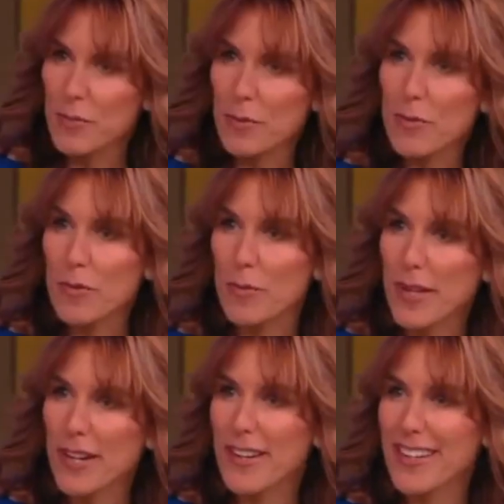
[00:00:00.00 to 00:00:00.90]
to move from
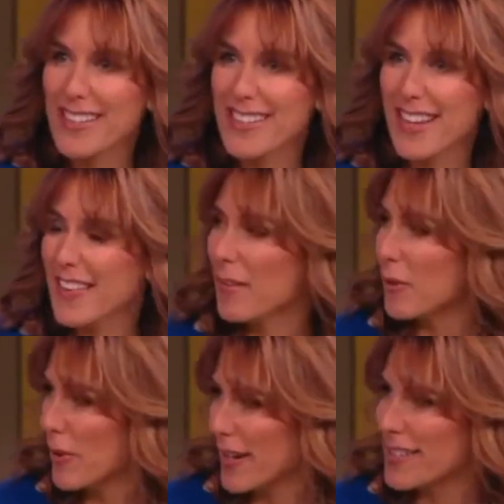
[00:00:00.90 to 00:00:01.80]
there, and they
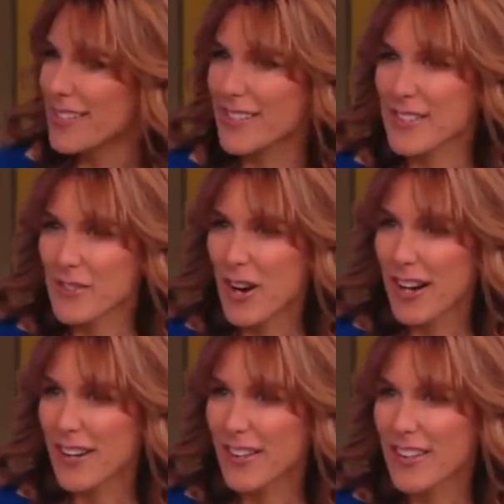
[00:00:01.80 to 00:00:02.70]
were granted a new
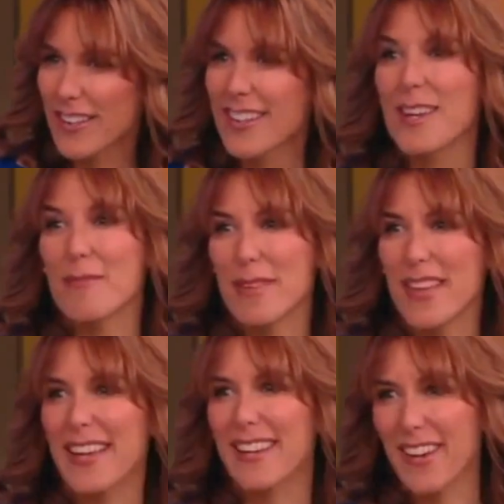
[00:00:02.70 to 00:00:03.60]
trial, but
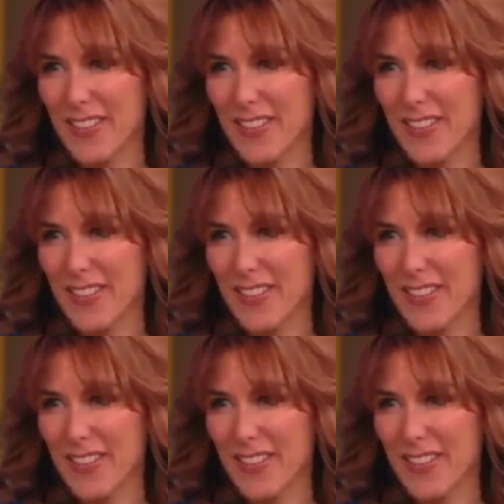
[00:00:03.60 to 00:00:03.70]
then